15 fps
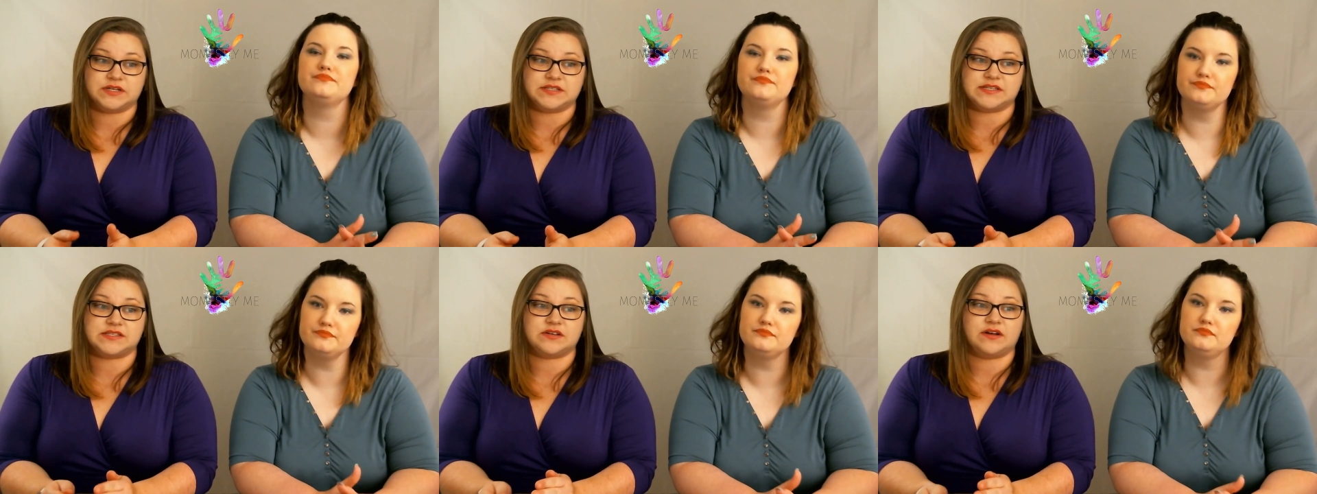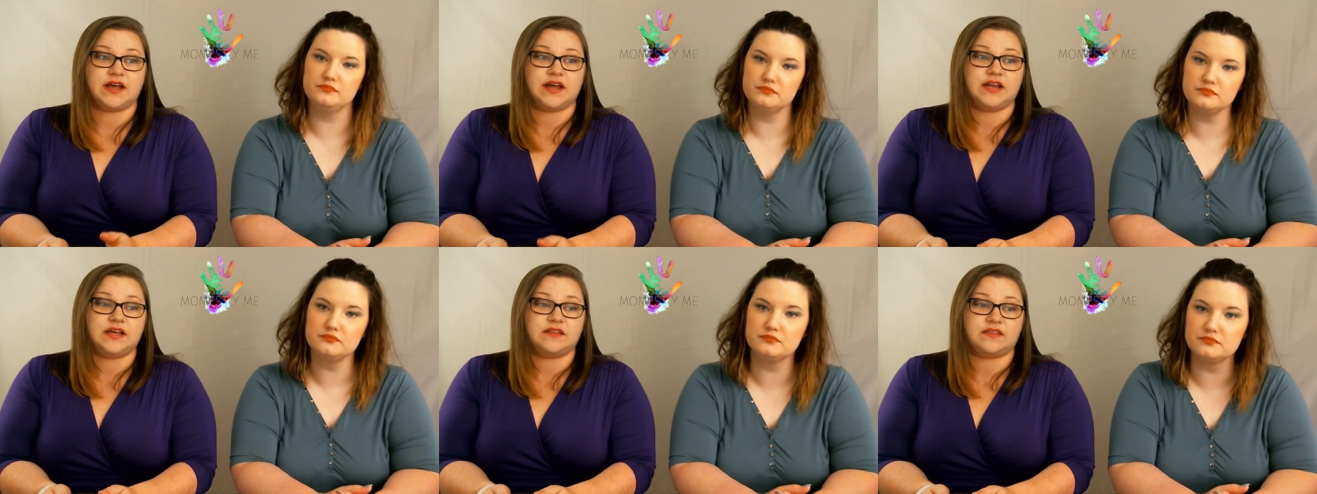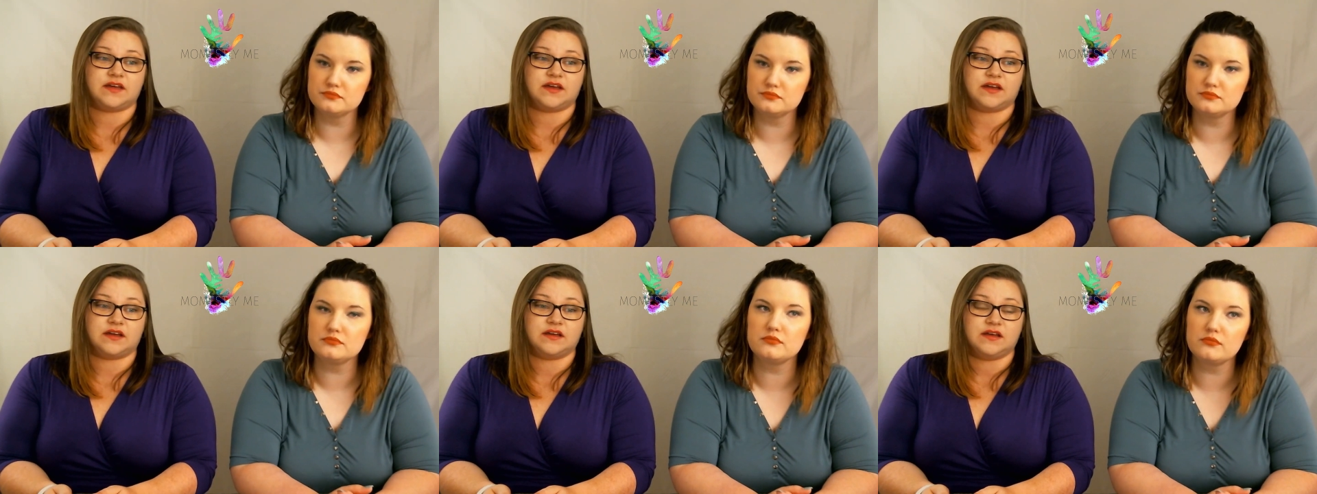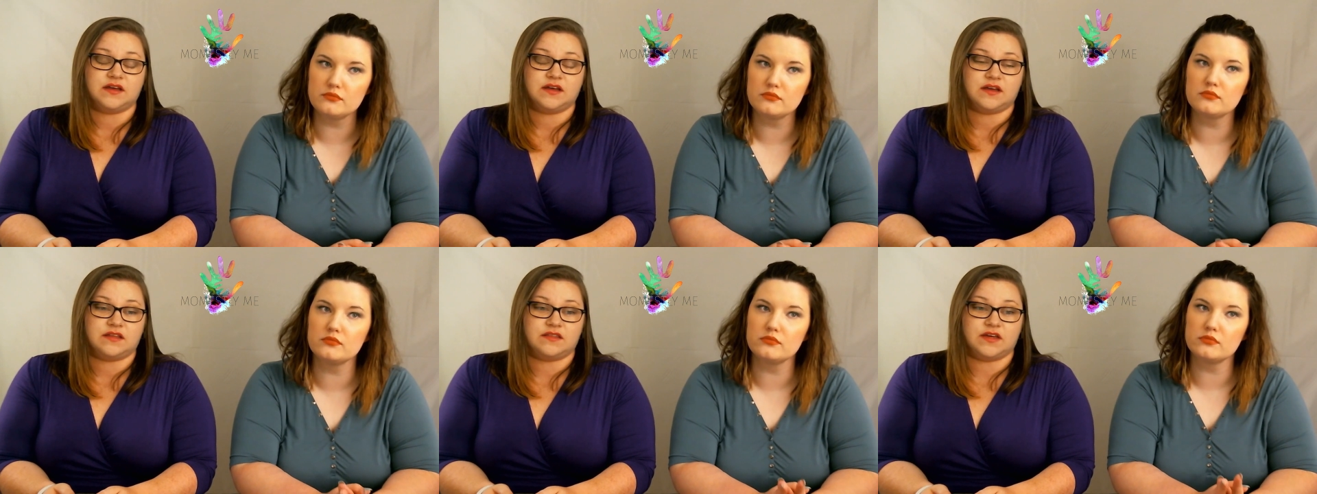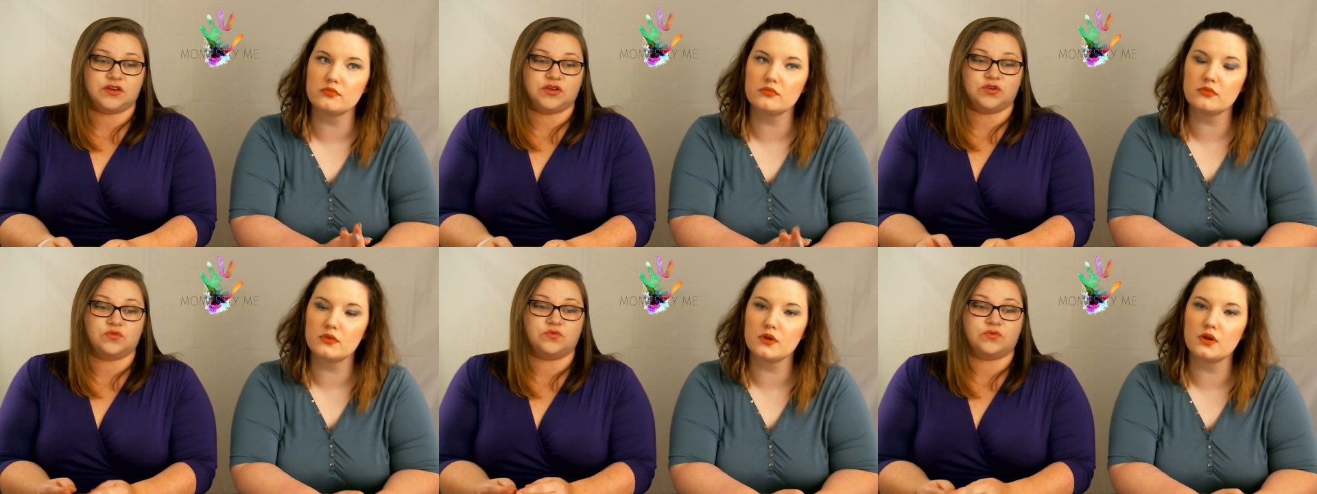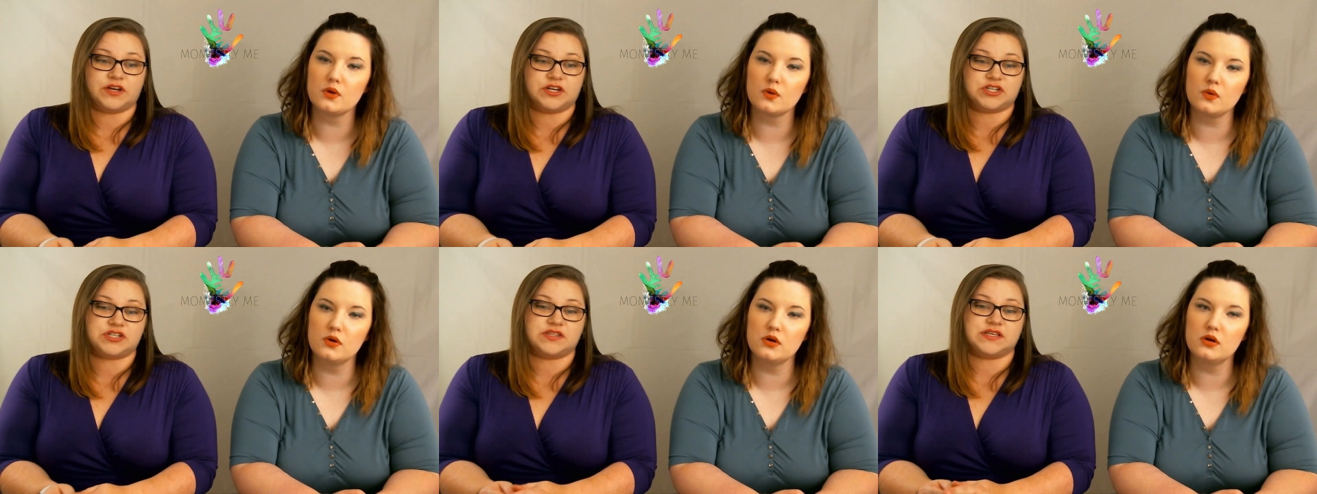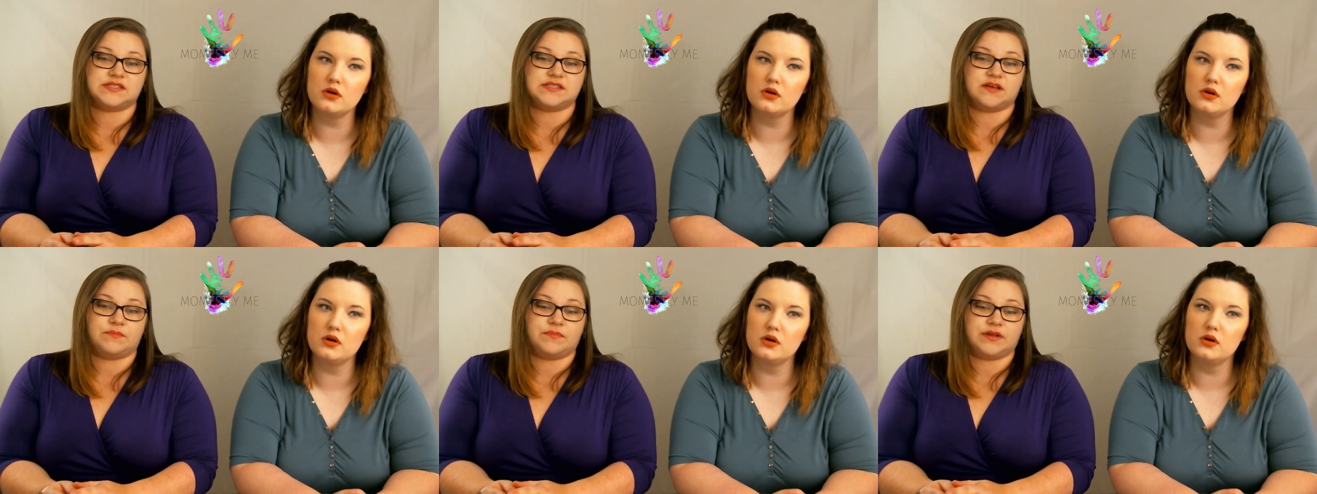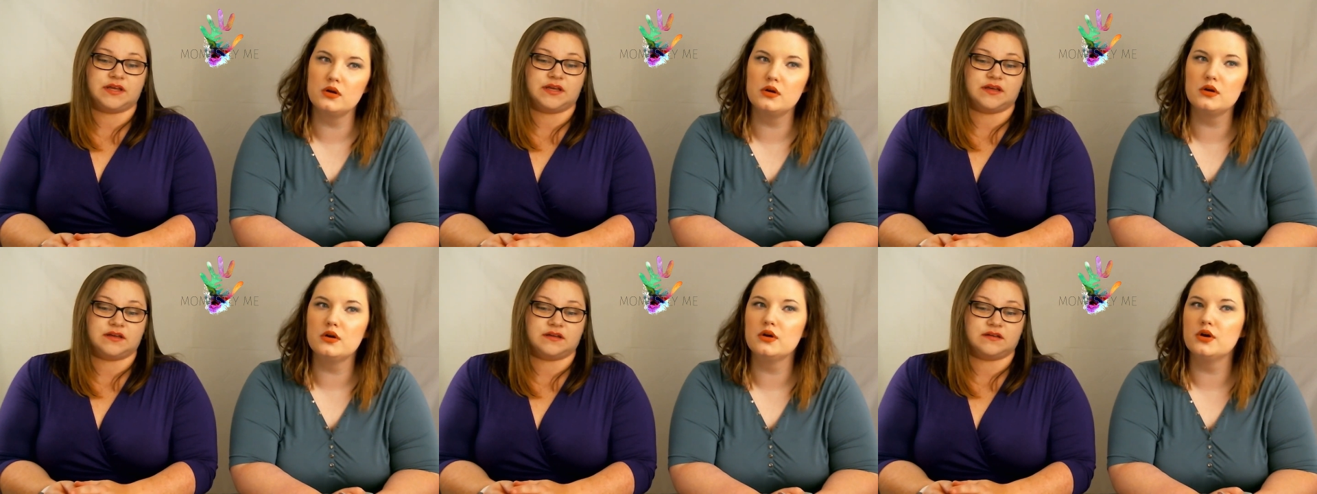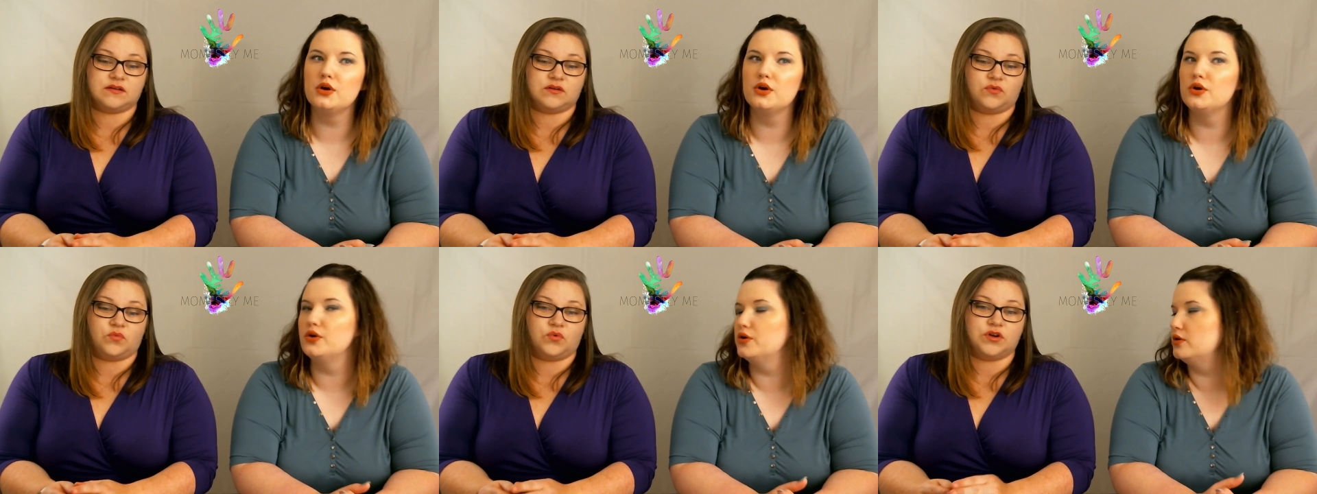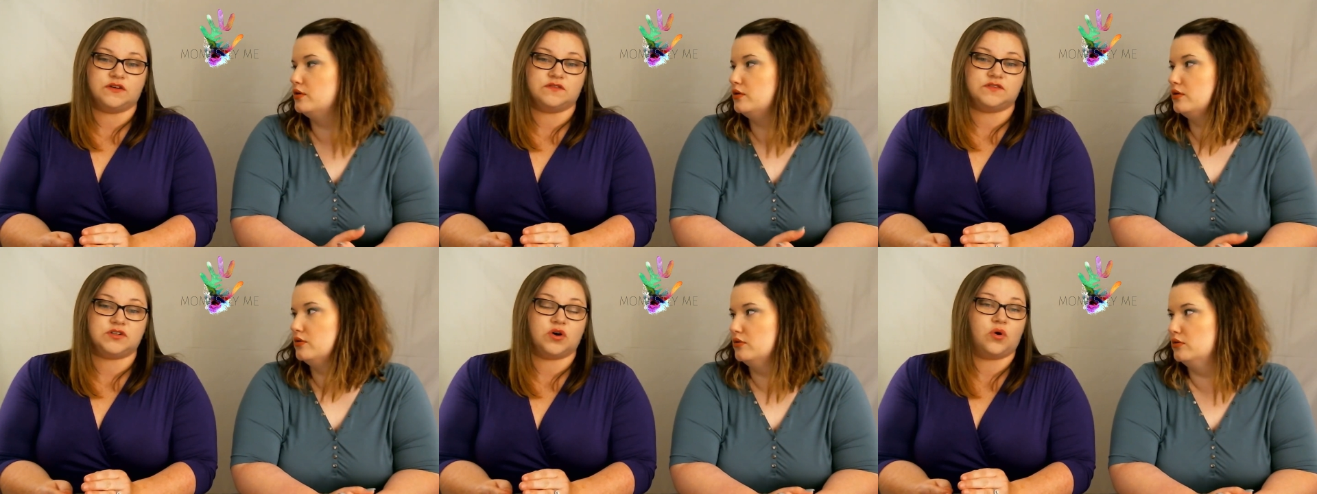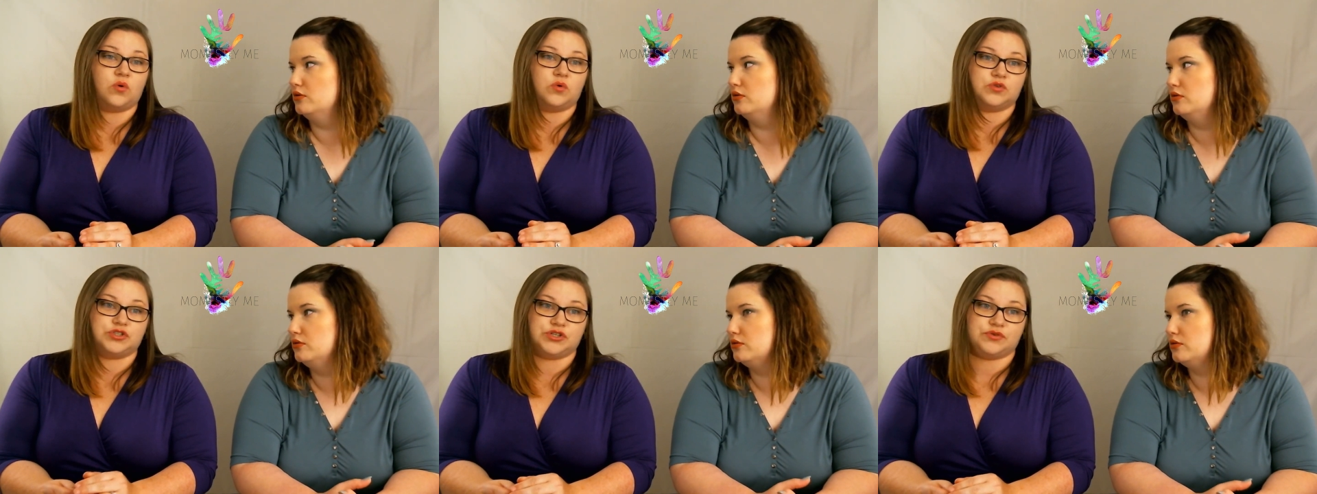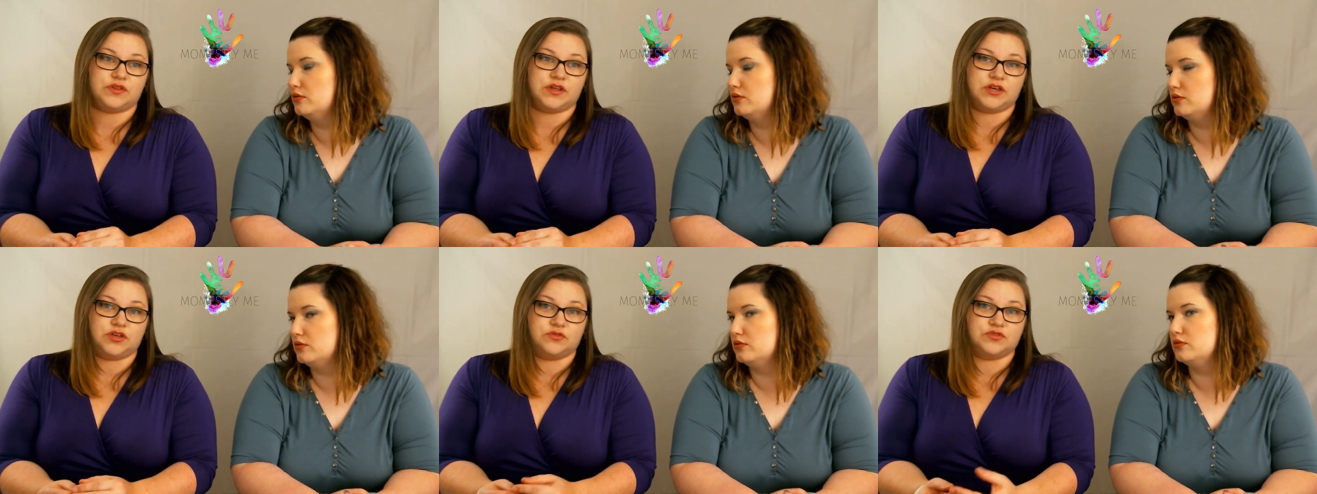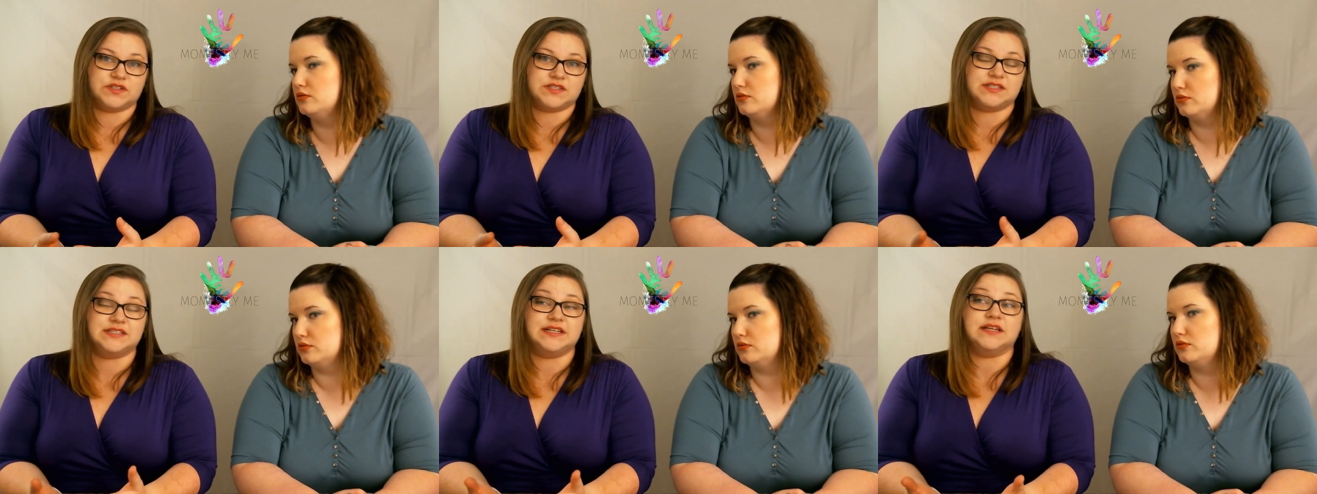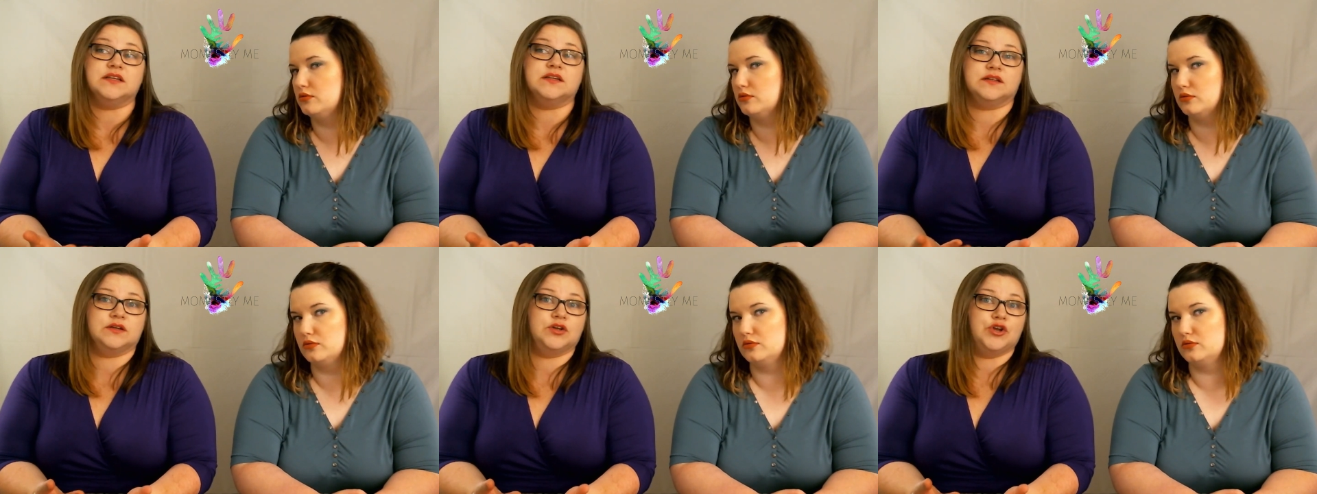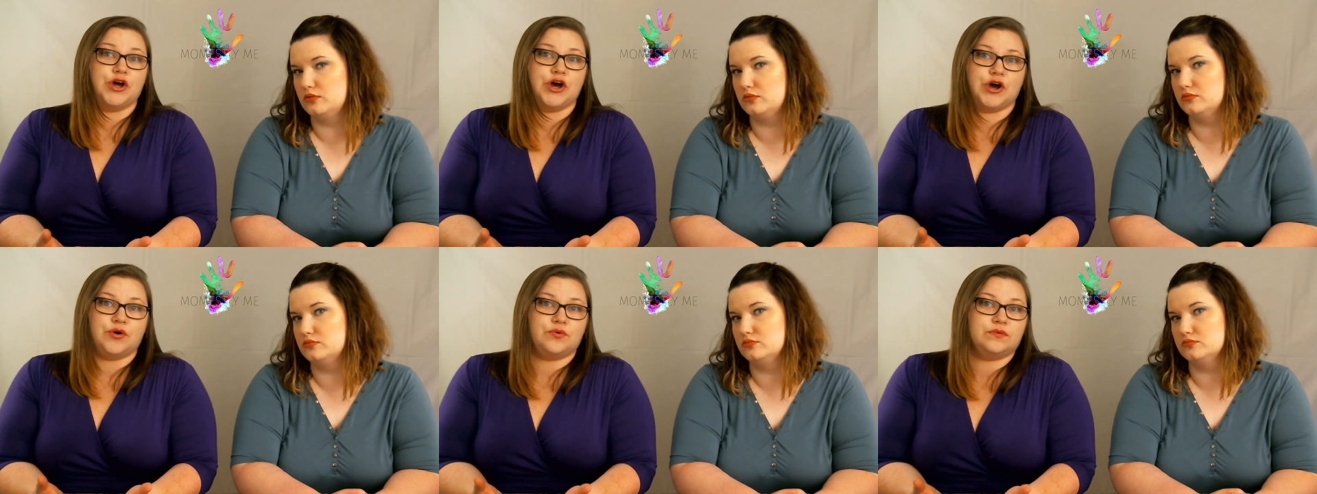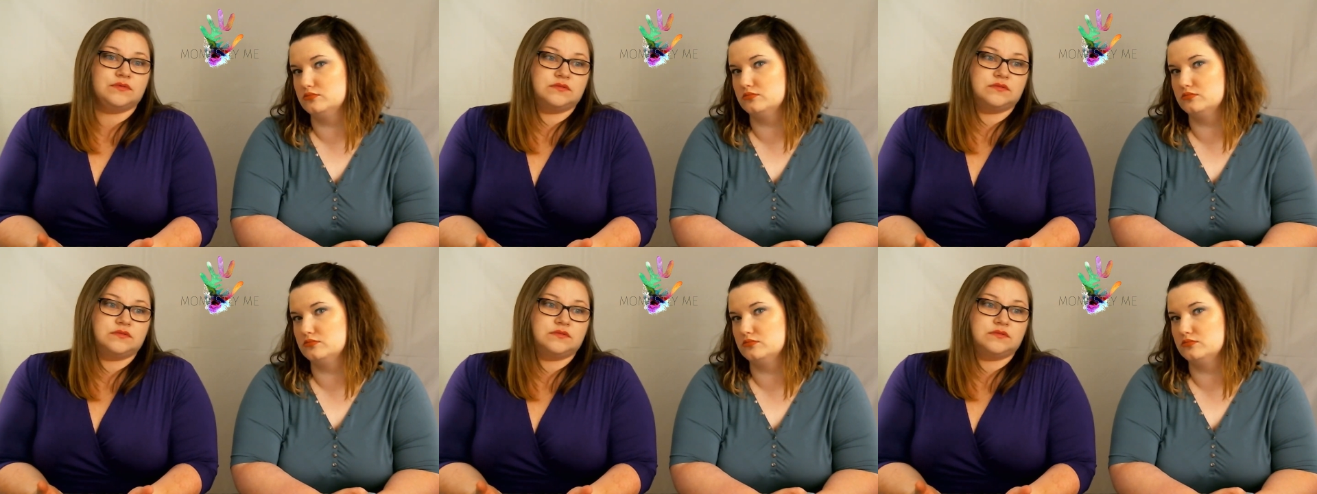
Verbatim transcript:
Speaker 1: Is there anything that you wish that somebody would have told you that you just didn't know